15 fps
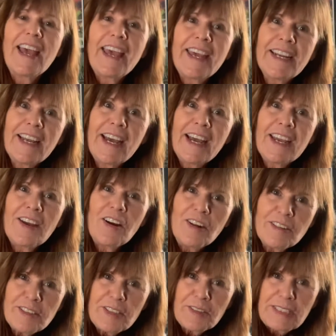And I
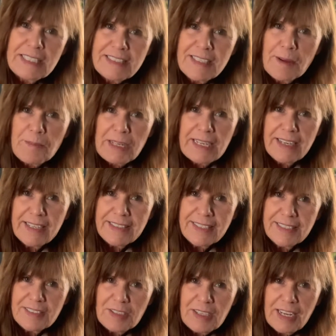also did something I
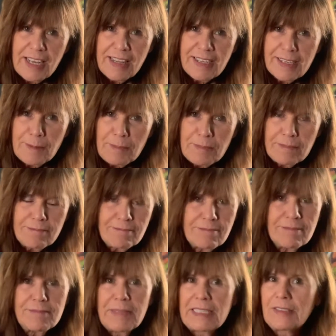did today that I'm
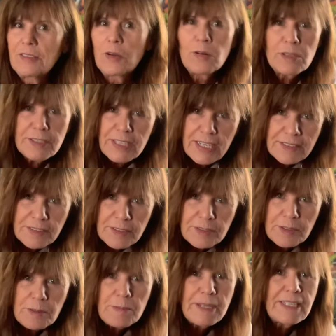been told not to
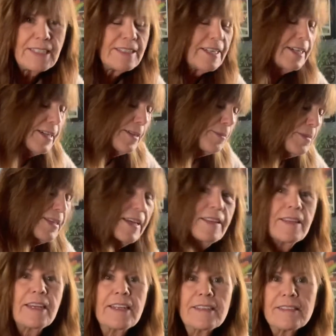do many times,
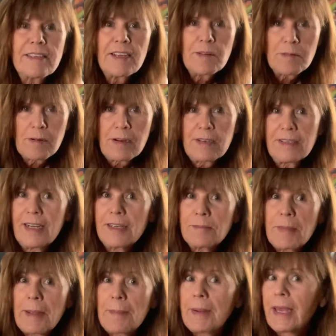and that is I
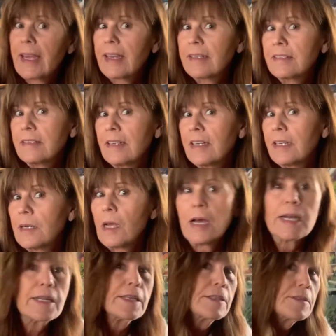cut my bangs, and
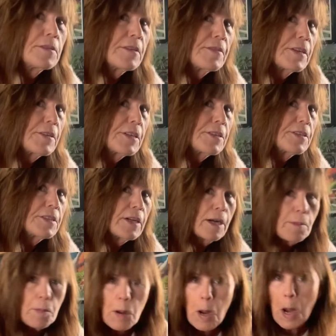I didn't do a very good
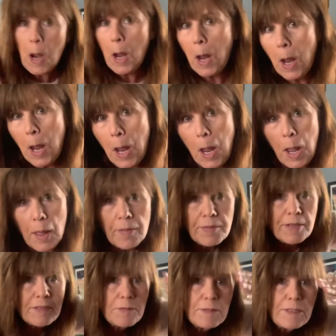job.
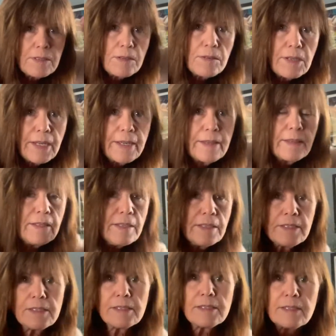These ones go like
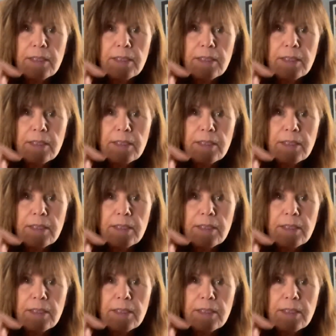this,